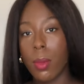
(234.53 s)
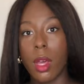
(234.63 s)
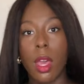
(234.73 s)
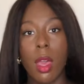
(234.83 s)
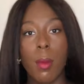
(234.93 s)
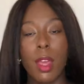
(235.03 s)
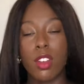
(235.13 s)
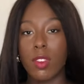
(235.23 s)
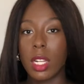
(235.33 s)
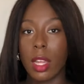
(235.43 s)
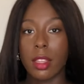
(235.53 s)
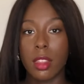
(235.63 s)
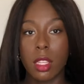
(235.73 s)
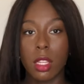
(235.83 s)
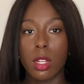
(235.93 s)
but I don't really like
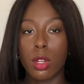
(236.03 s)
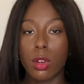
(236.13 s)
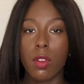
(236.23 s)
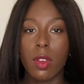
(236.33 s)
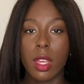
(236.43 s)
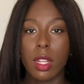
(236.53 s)
the look of it.